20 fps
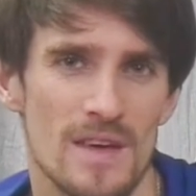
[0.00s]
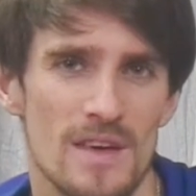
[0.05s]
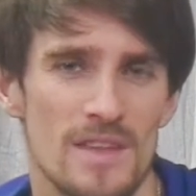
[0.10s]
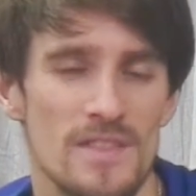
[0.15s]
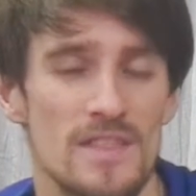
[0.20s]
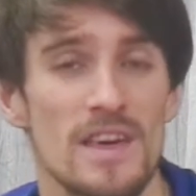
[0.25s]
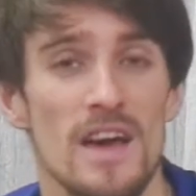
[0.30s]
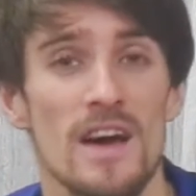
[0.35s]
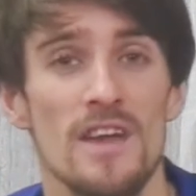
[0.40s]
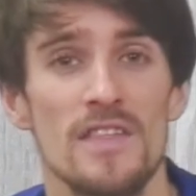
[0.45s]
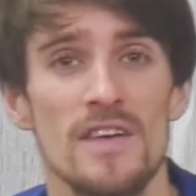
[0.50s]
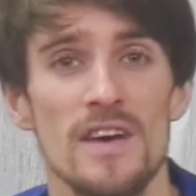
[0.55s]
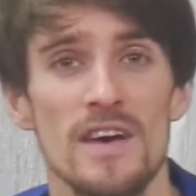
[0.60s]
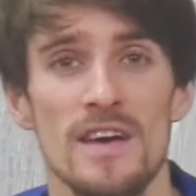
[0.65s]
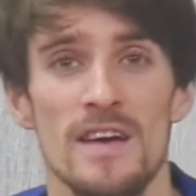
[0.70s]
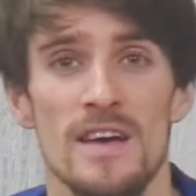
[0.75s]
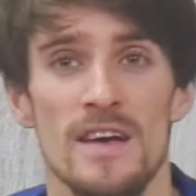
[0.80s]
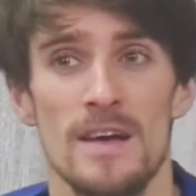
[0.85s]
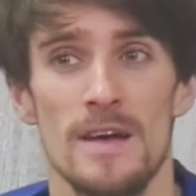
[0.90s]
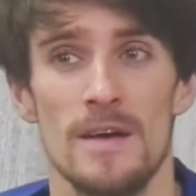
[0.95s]
The
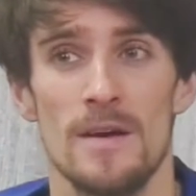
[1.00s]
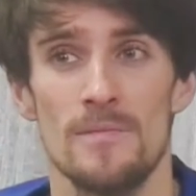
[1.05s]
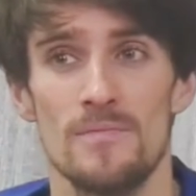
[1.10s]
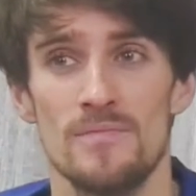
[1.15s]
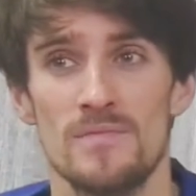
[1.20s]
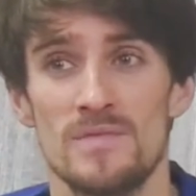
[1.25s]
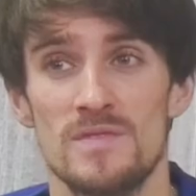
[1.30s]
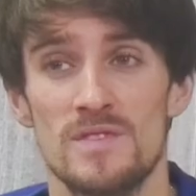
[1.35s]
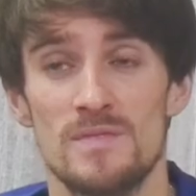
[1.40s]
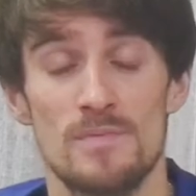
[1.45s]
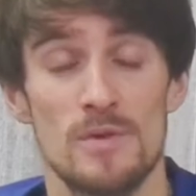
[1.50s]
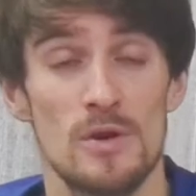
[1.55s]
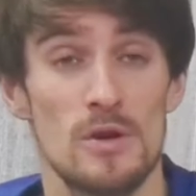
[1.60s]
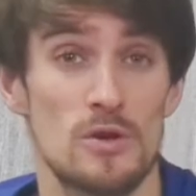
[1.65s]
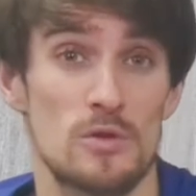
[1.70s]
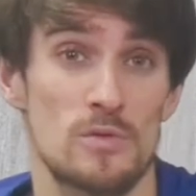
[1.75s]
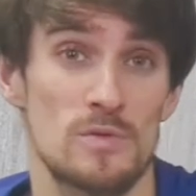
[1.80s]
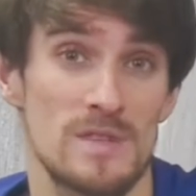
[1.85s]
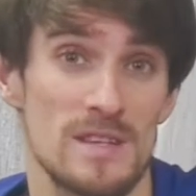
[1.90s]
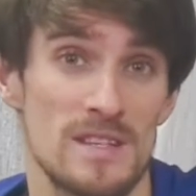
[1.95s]
other
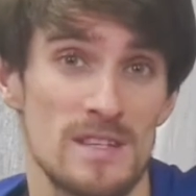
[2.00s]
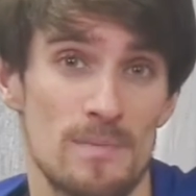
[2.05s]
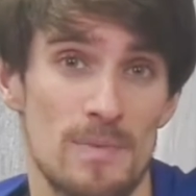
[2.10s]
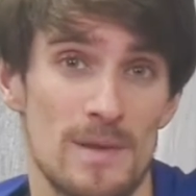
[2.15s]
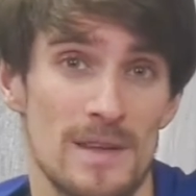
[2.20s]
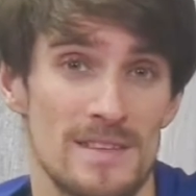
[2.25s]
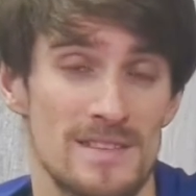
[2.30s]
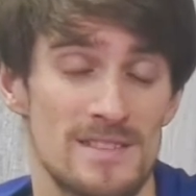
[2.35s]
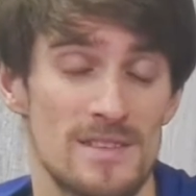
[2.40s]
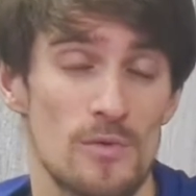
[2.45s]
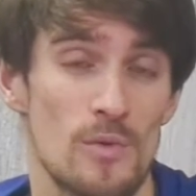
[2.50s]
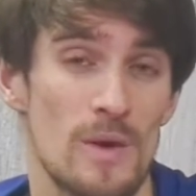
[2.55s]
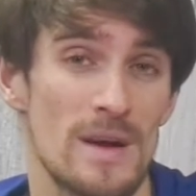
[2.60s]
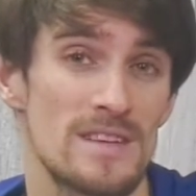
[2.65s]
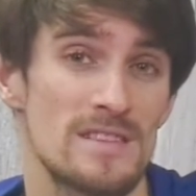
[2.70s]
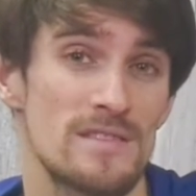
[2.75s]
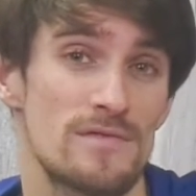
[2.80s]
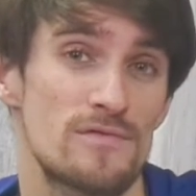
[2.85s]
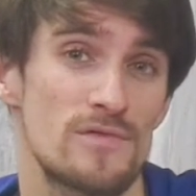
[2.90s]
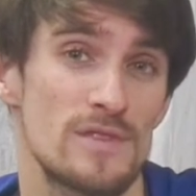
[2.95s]
spiritual disciplines, the
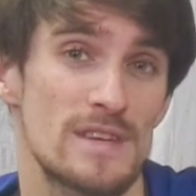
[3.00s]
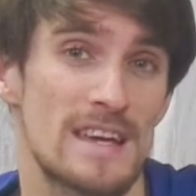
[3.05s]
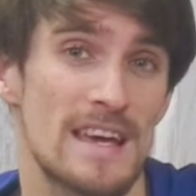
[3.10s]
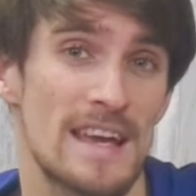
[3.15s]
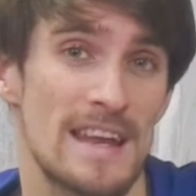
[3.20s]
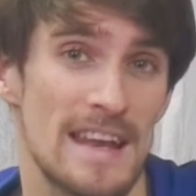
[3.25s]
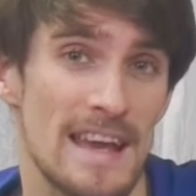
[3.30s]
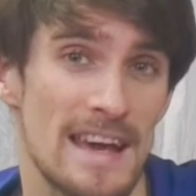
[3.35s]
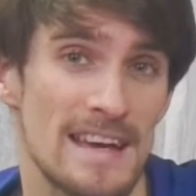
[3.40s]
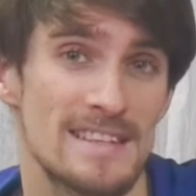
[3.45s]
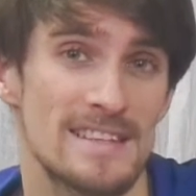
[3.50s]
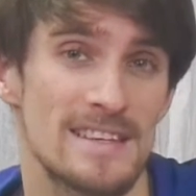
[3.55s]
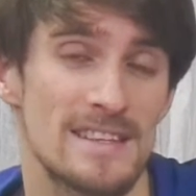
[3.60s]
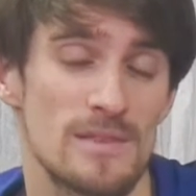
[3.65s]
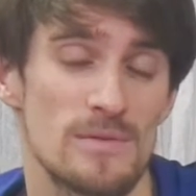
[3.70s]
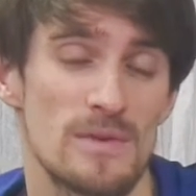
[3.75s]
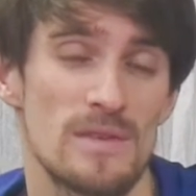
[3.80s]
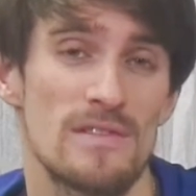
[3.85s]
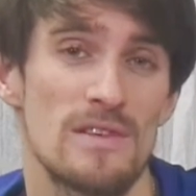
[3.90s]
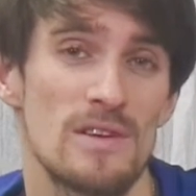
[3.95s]
ways of reconnecting
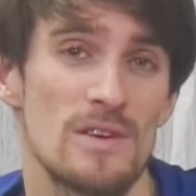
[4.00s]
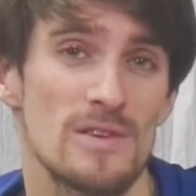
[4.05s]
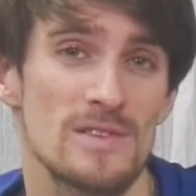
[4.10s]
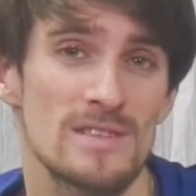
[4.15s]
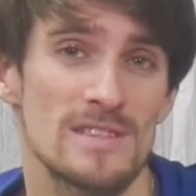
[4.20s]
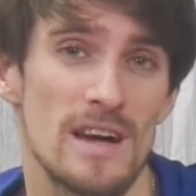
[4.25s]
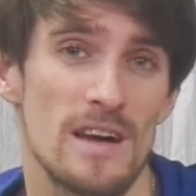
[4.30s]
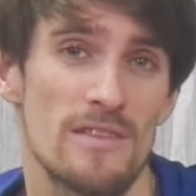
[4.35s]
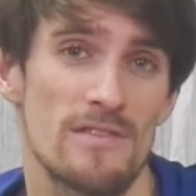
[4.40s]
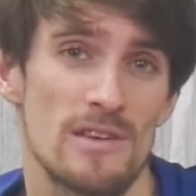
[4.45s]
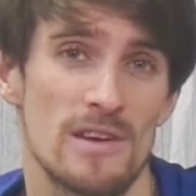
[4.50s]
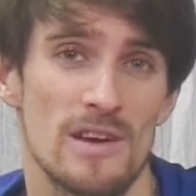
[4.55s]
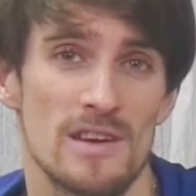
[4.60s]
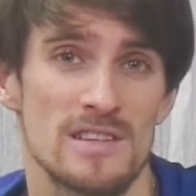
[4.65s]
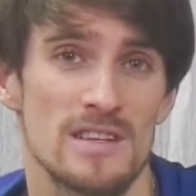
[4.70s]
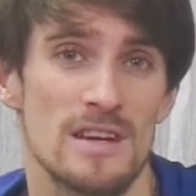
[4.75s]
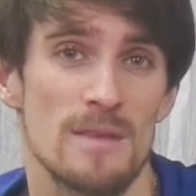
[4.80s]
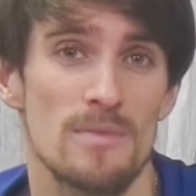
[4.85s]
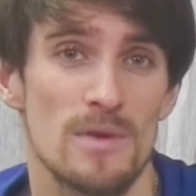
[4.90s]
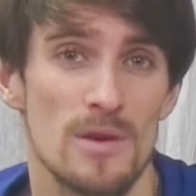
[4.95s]
that we've looked at over the
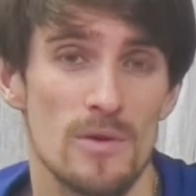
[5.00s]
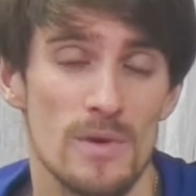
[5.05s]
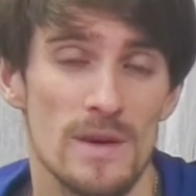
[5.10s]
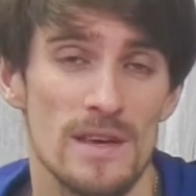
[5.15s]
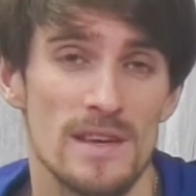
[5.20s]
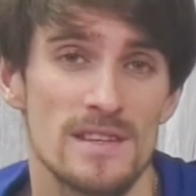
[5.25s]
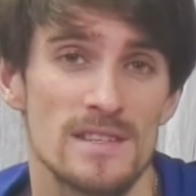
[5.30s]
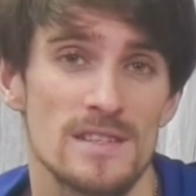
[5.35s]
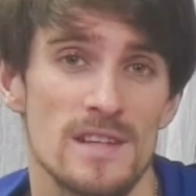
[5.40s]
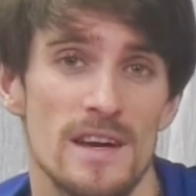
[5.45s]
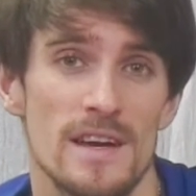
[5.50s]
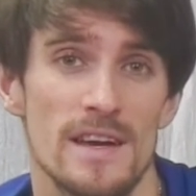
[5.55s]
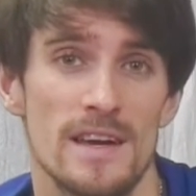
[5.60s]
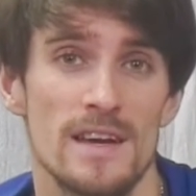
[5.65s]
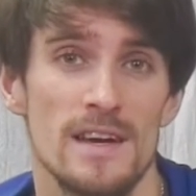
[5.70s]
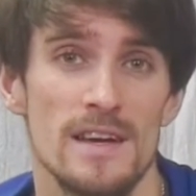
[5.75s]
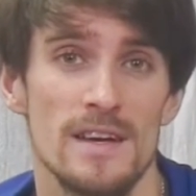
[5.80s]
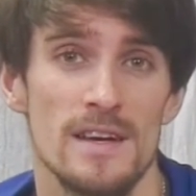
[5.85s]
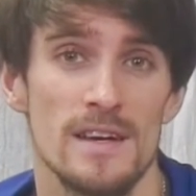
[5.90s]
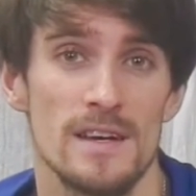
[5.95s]
last couple of weeks,
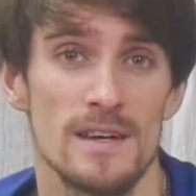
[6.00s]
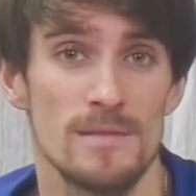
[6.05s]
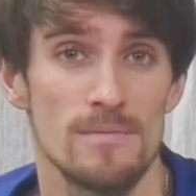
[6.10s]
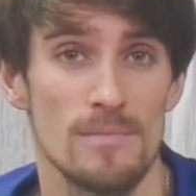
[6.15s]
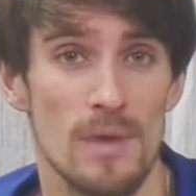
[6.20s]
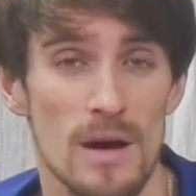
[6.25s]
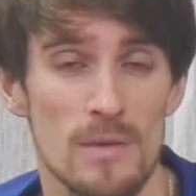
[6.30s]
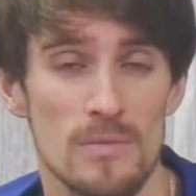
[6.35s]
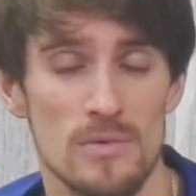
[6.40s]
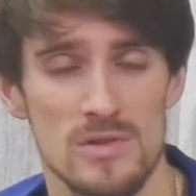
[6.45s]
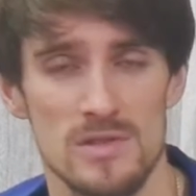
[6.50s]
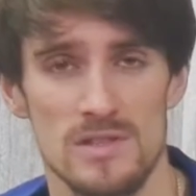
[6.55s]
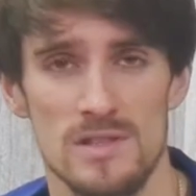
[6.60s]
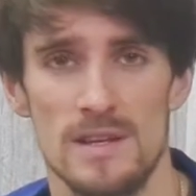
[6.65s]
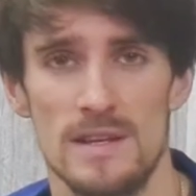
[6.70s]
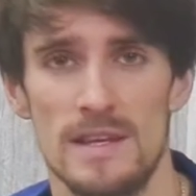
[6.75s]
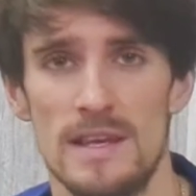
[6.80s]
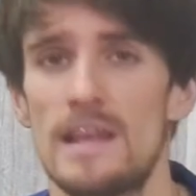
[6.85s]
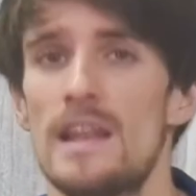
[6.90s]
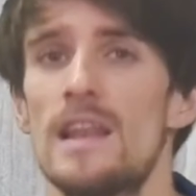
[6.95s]
like Bible
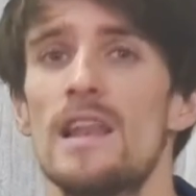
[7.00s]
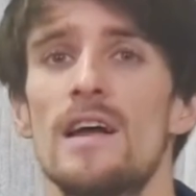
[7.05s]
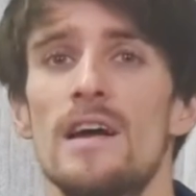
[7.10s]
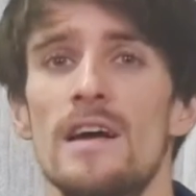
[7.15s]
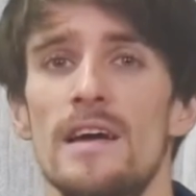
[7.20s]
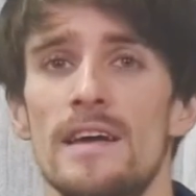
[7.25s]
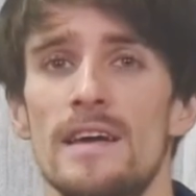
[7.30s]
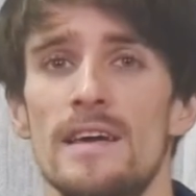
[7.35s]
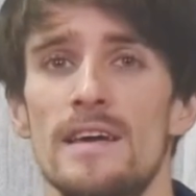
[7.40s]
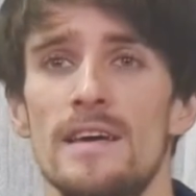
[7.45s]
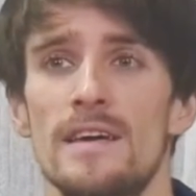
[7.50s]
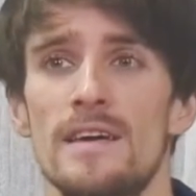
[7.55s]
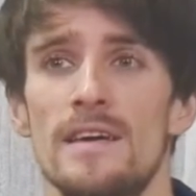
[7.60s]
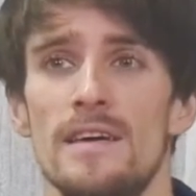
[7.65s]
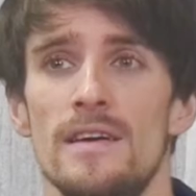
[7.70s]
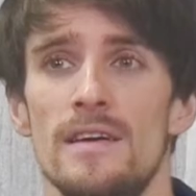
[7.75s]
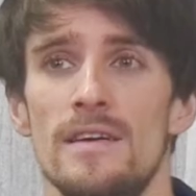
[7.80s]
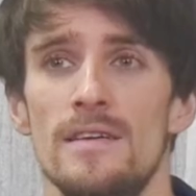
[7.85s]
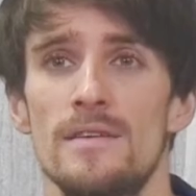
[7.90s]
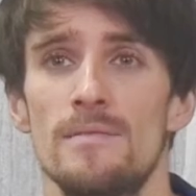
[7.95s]
study, like
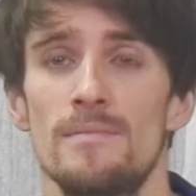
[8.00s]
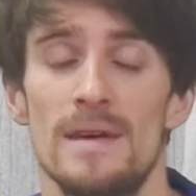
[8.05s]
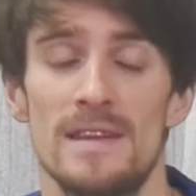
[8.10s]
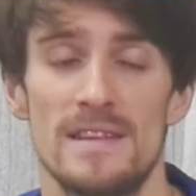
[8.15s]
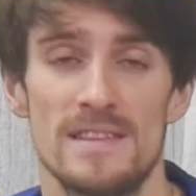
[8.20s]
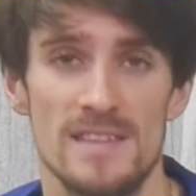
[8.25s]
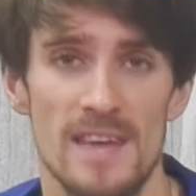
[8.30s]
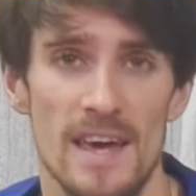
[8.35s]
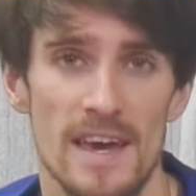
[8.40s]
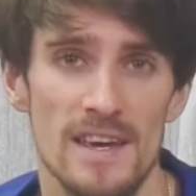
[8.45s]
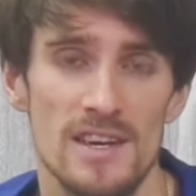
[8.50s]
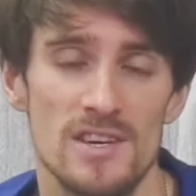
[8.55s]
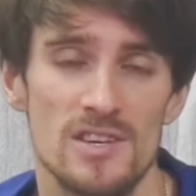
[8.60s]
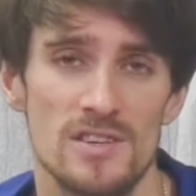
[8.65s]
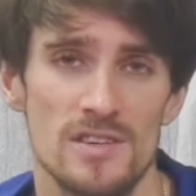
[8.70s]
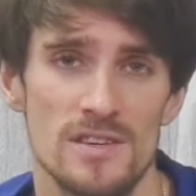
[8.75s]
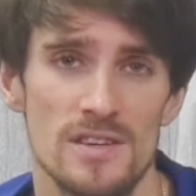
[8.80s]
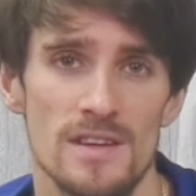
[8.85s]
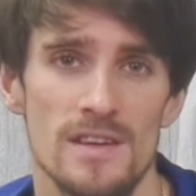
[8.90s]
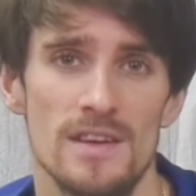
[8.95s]

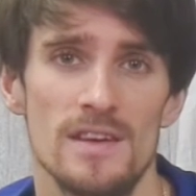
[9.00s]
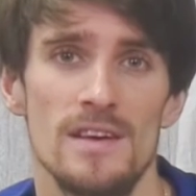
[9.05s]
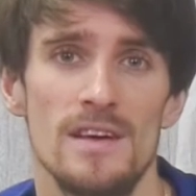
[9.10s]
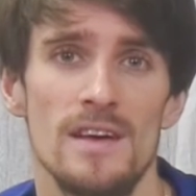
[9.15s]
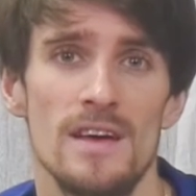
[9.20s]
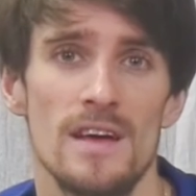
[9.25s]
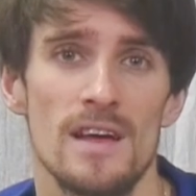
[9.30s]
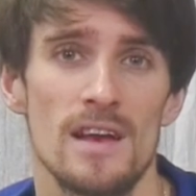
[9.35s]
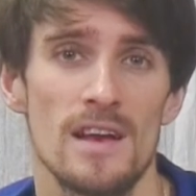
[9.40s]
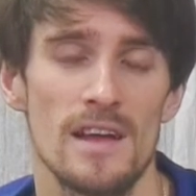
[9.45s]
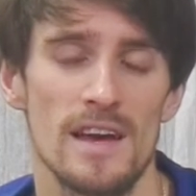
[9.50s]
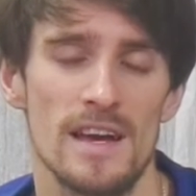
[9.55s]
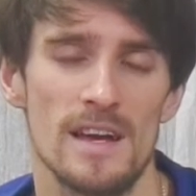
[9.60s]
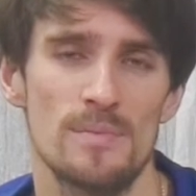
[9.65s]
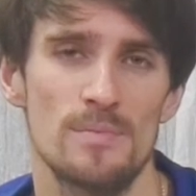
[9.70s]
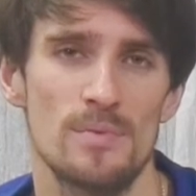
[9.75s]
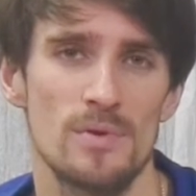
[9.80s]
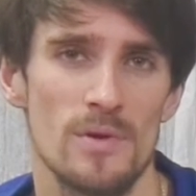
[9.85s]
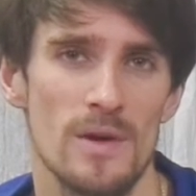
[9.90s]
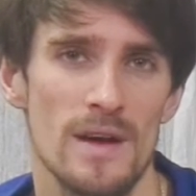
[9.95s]
meditation,
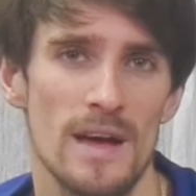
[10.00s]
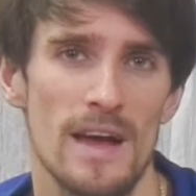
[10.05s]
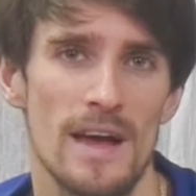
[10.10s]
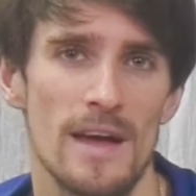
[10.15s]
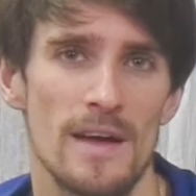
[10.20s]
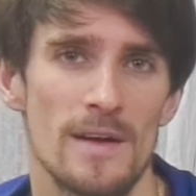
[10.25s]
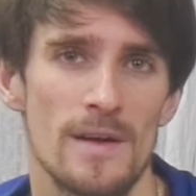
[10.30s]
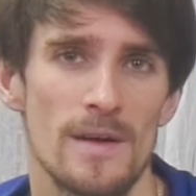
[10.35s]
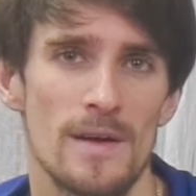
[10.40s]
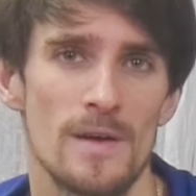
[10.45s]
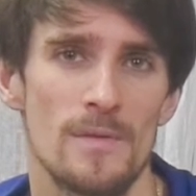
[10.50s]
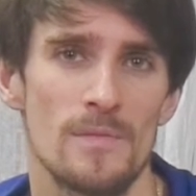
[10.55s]
like prayer,